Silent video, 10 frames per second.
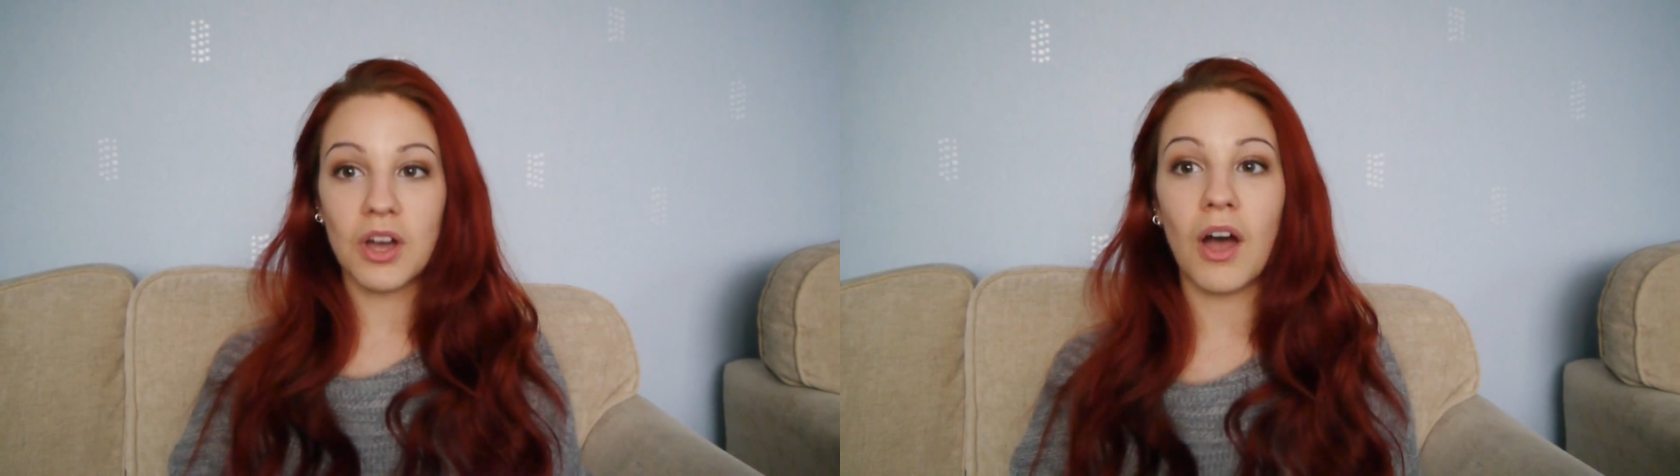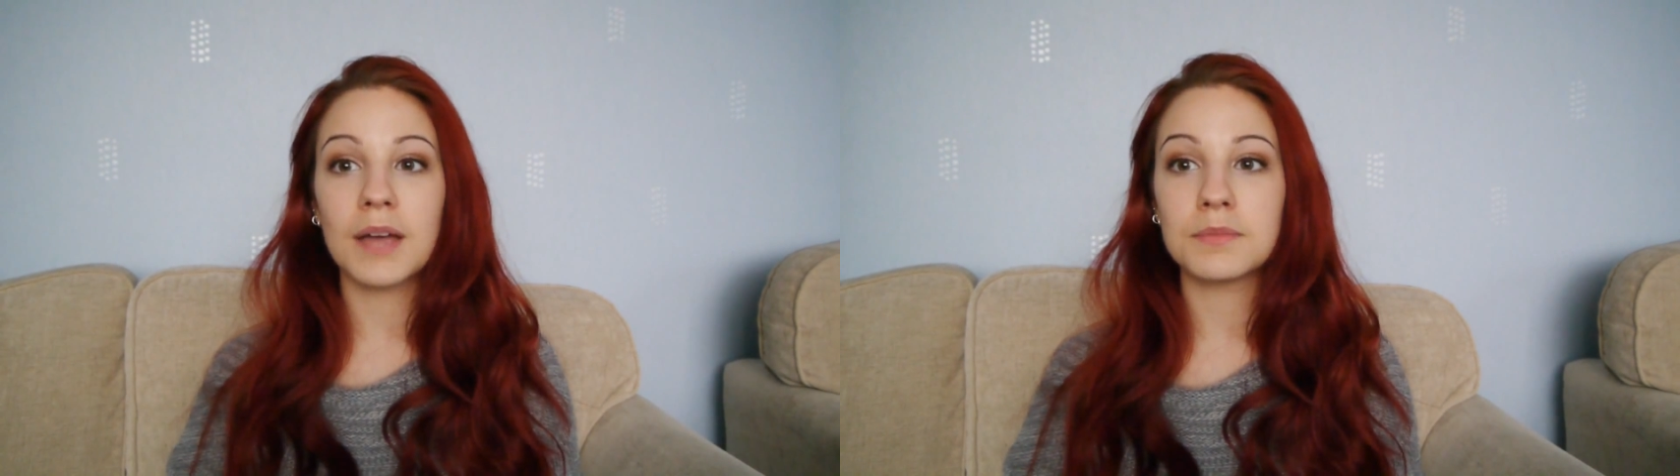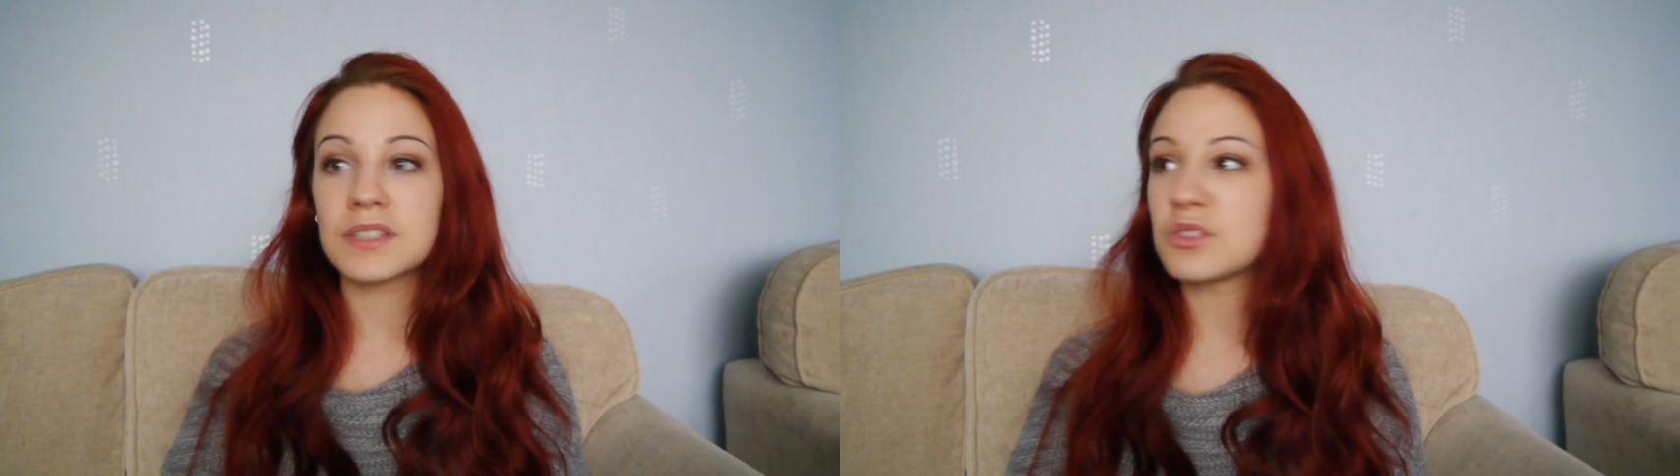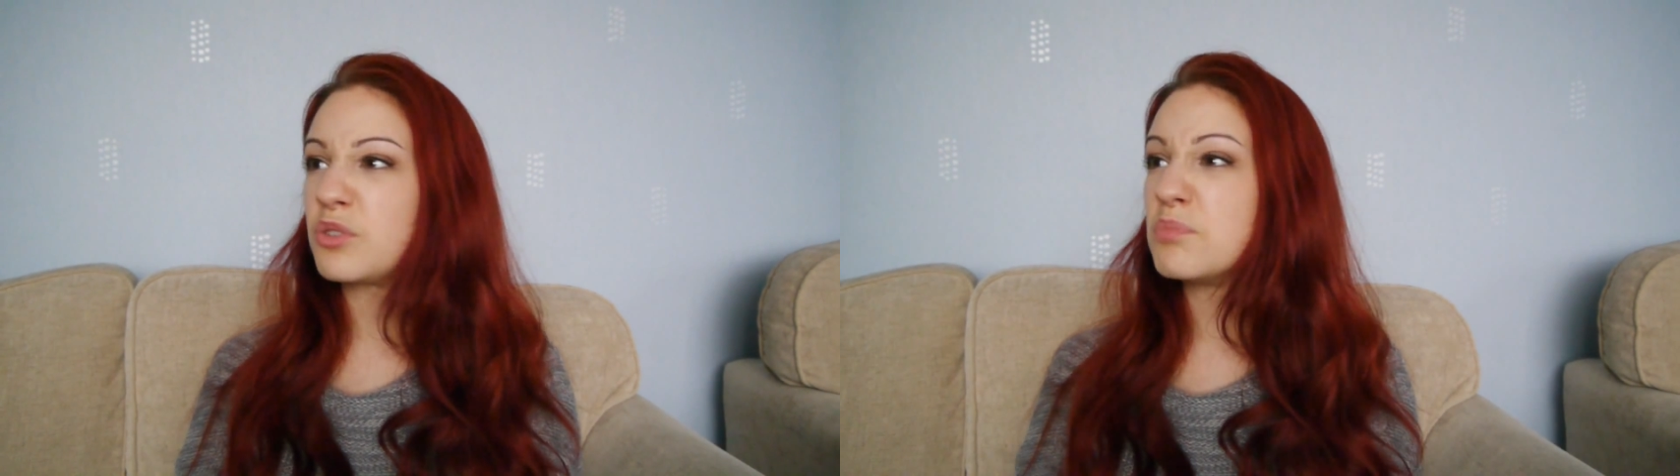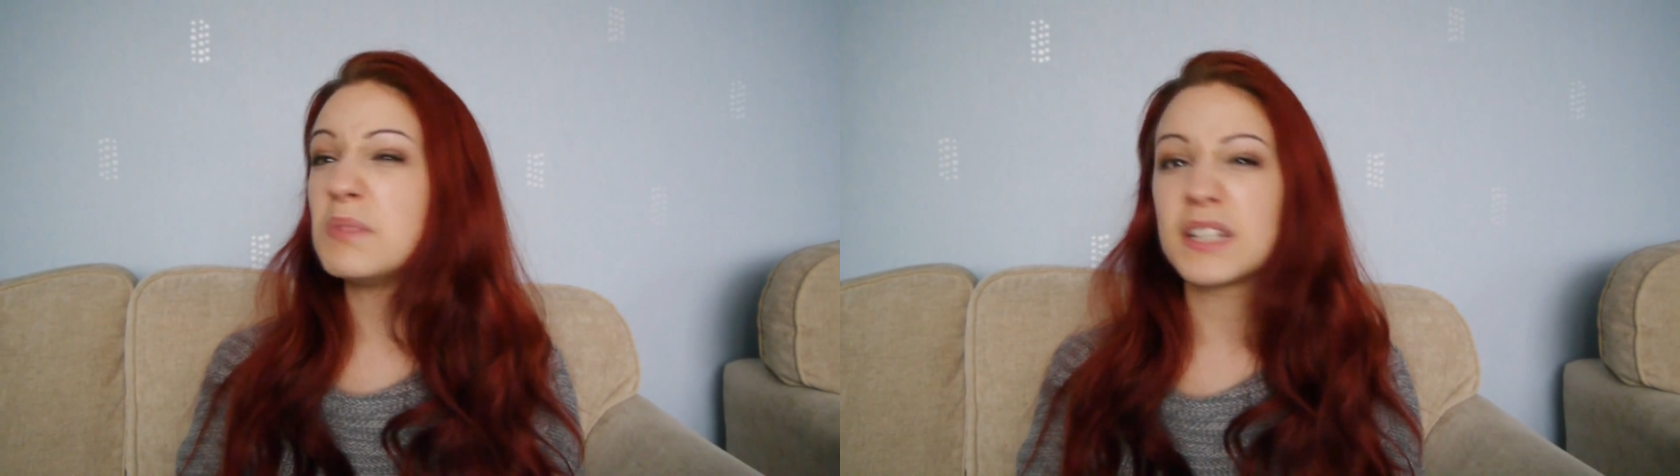times,
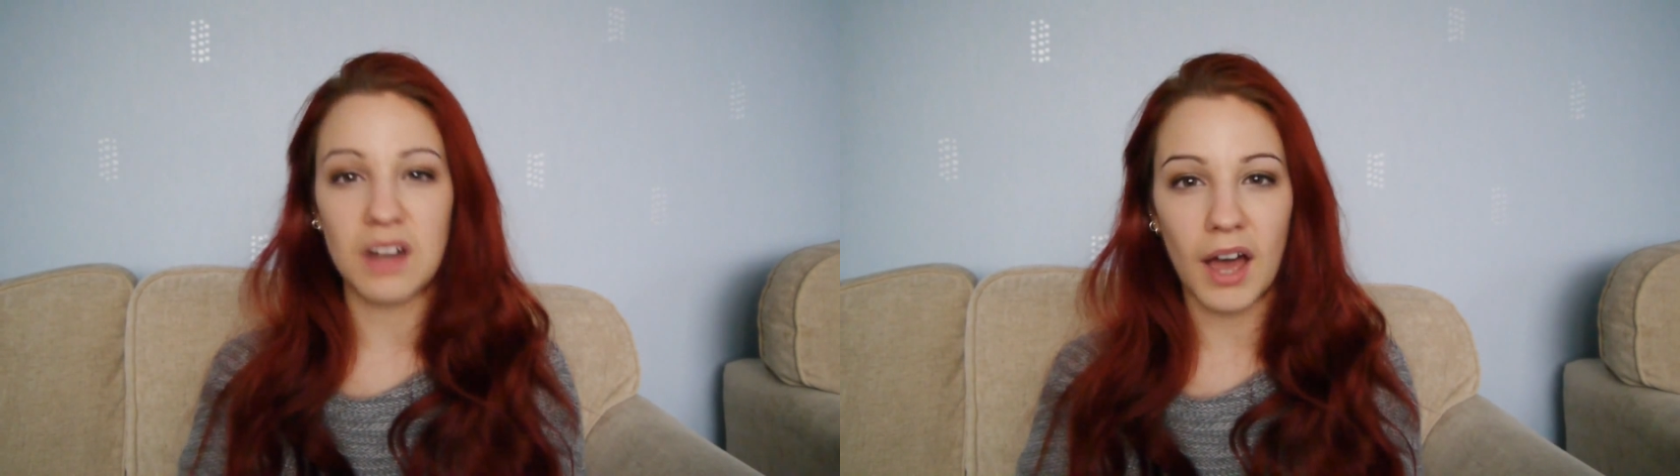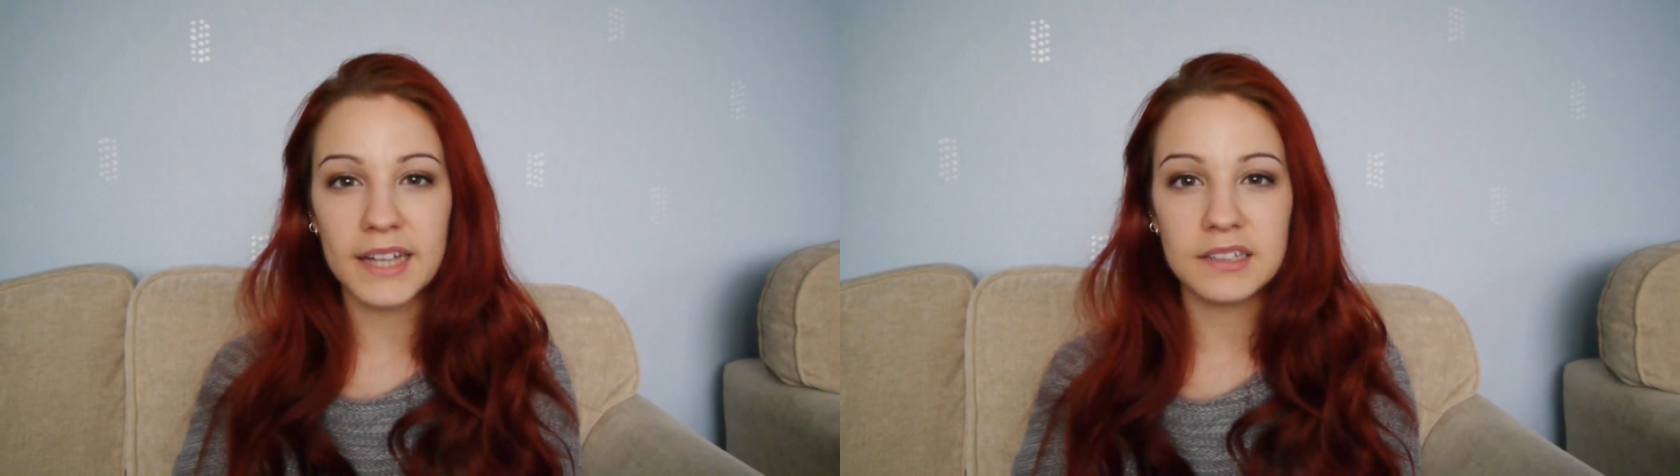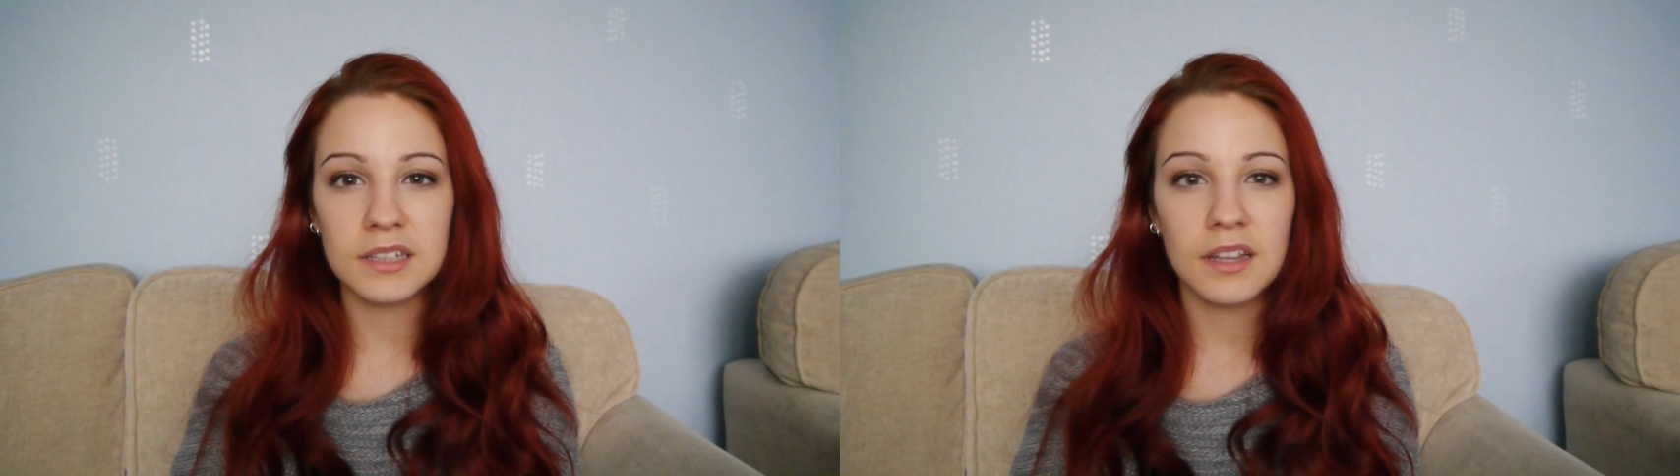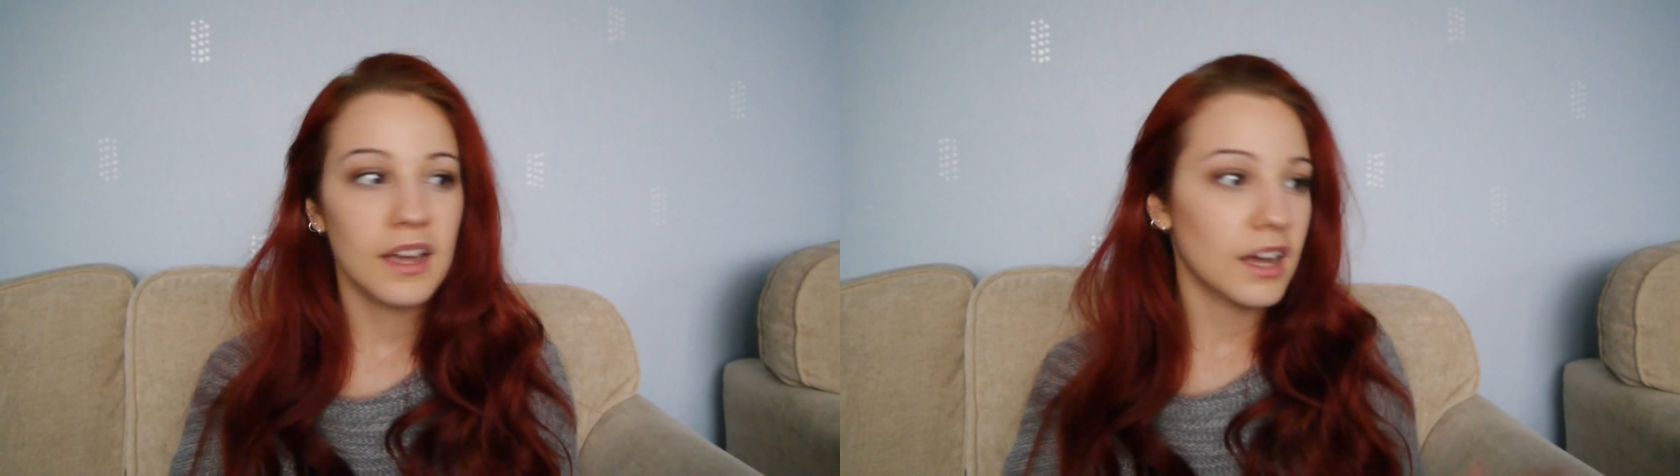sort of midnight,